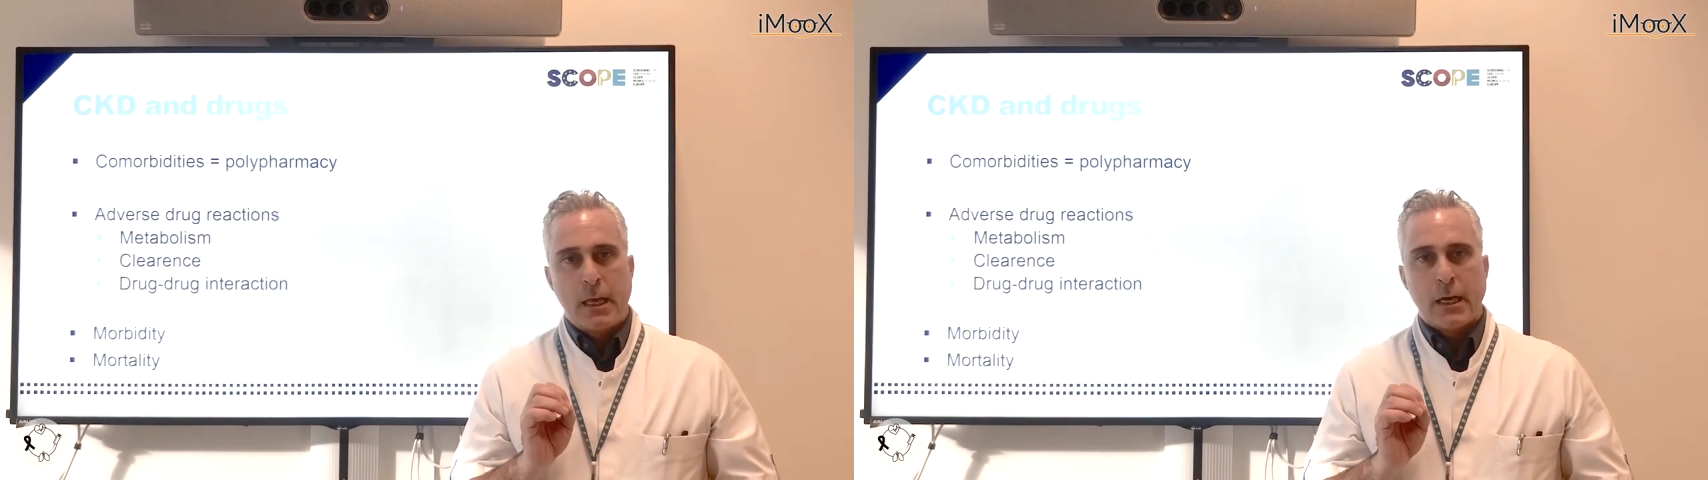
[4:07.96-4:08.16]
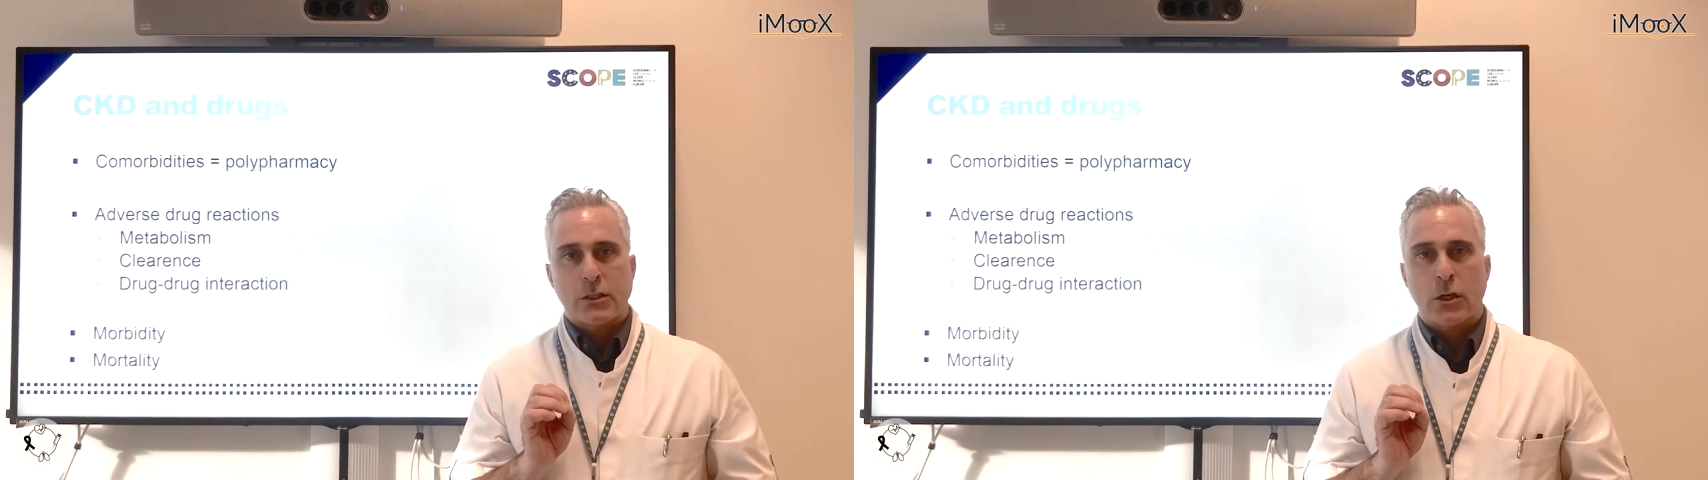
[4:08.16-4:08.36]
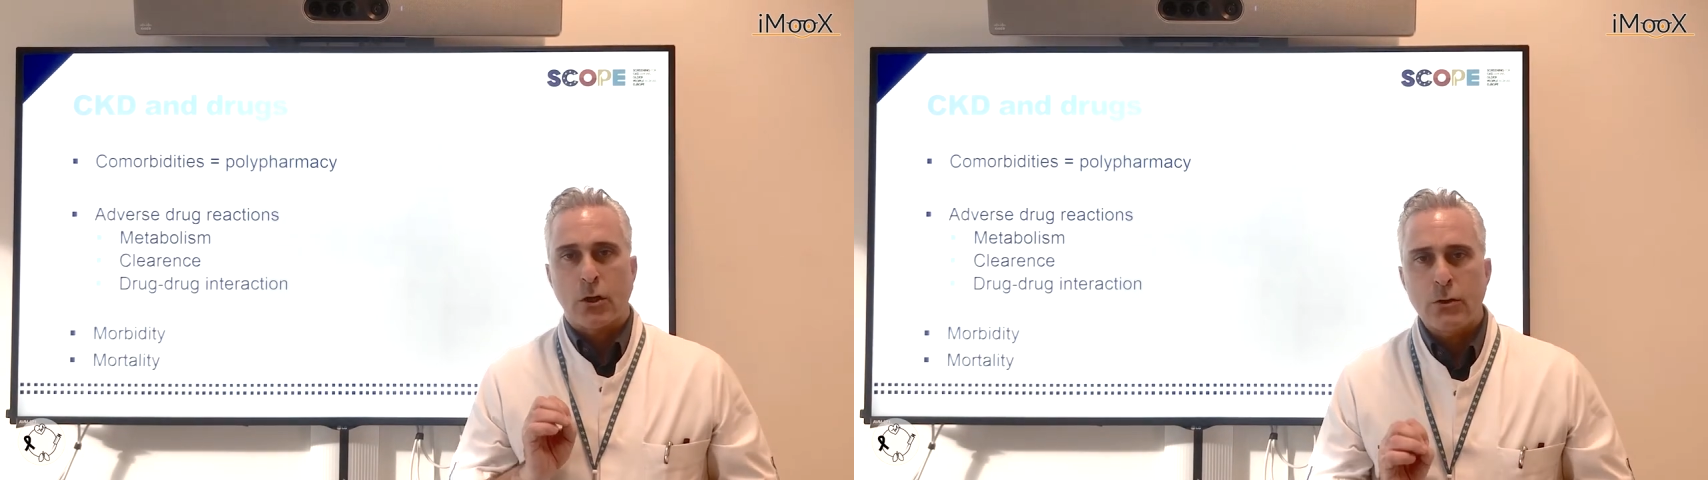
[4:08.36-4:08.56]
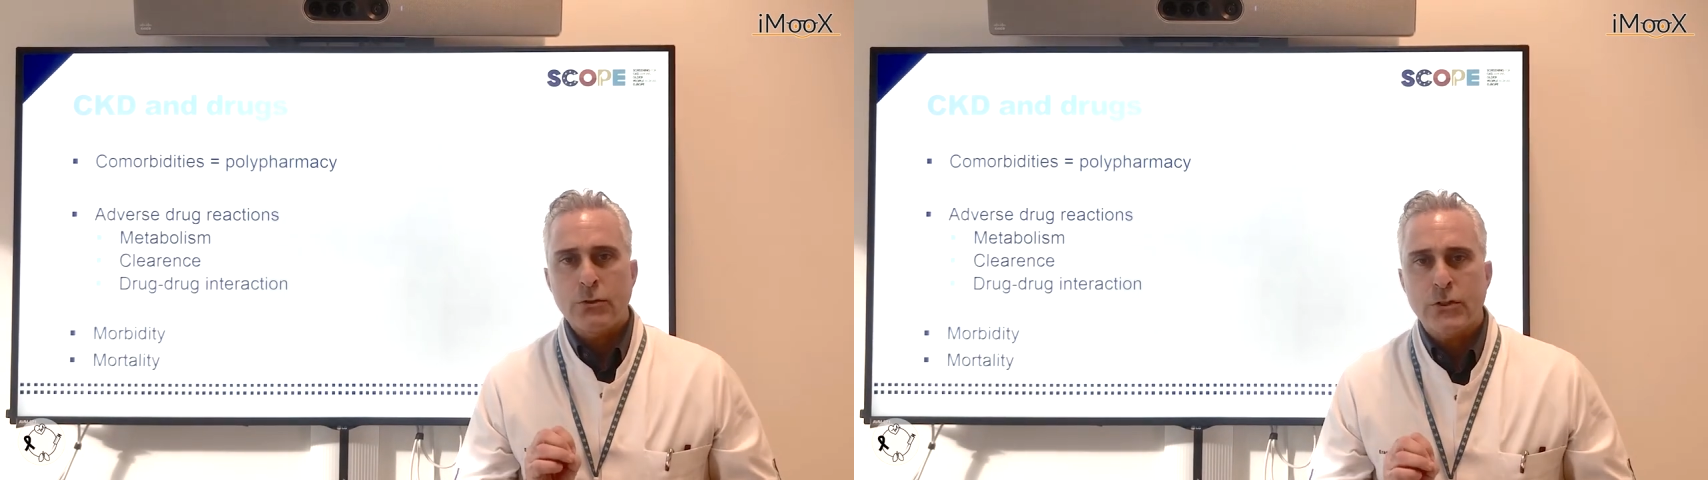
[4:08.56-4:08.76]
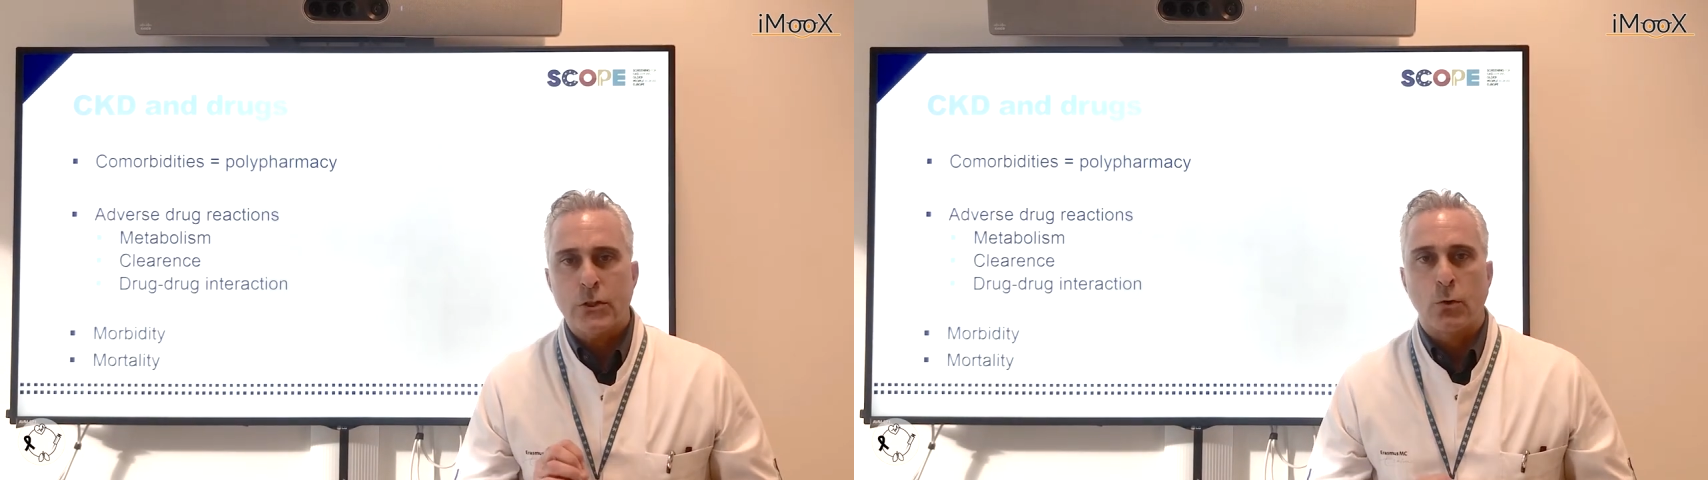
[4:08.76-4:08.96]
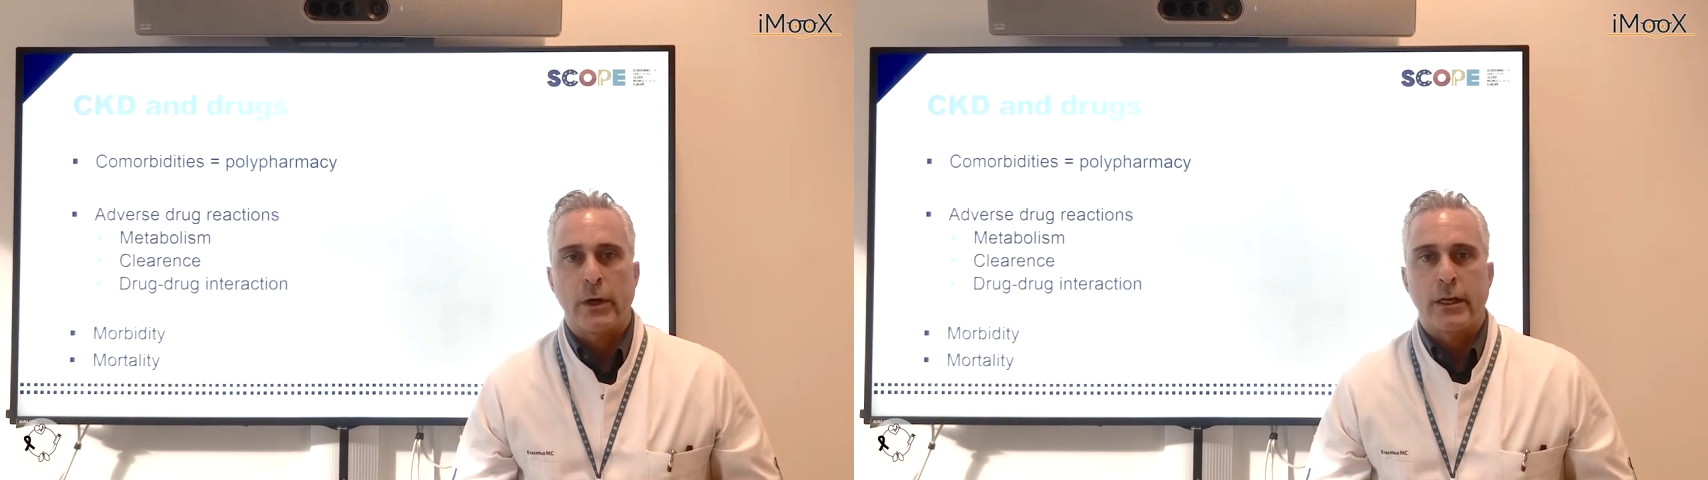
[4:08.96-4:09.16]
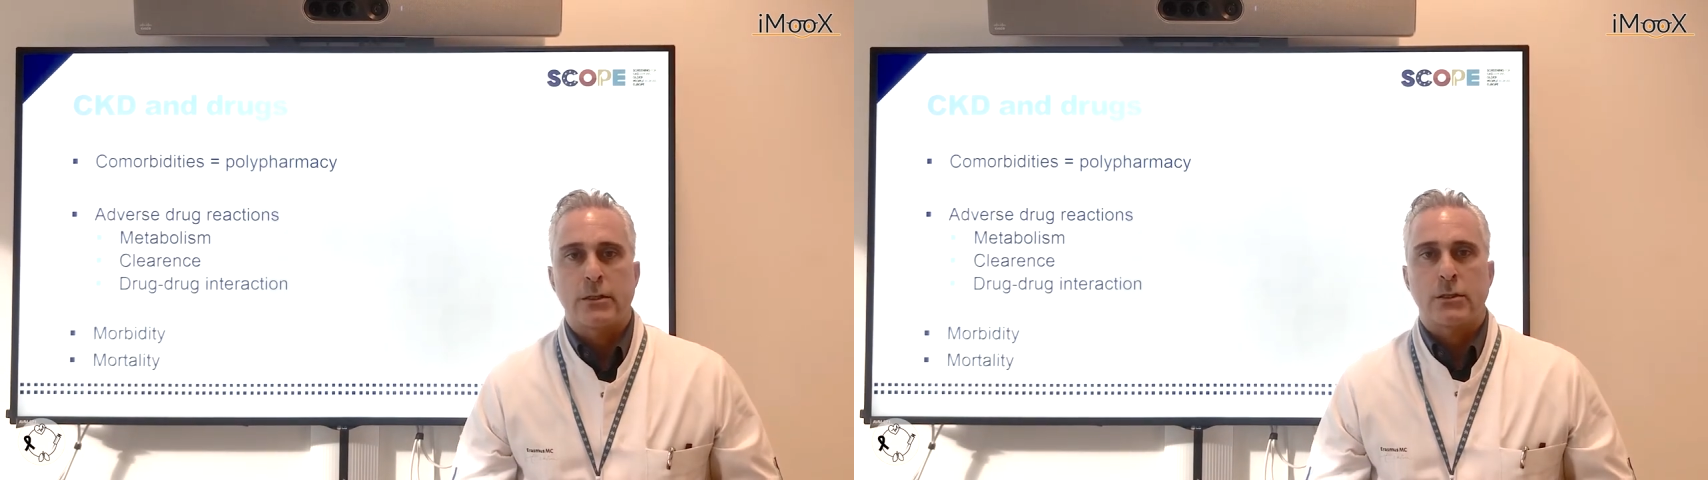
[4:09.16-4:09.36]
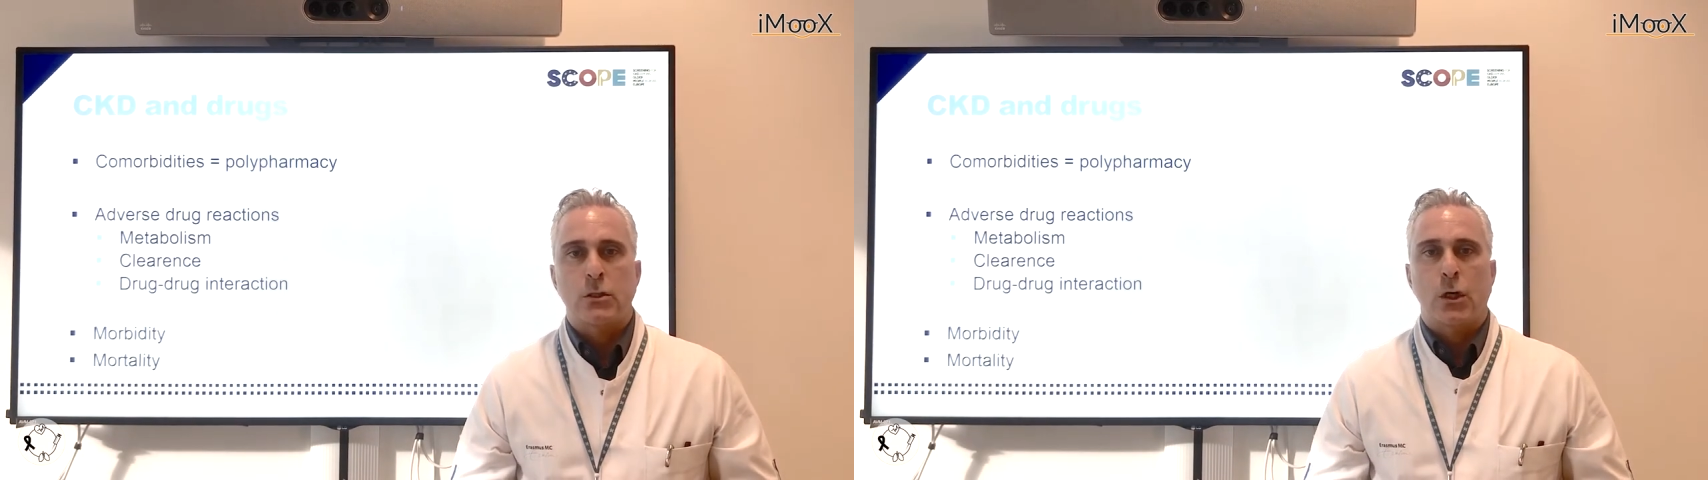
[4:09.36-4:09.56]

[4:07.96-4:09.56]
As a consequence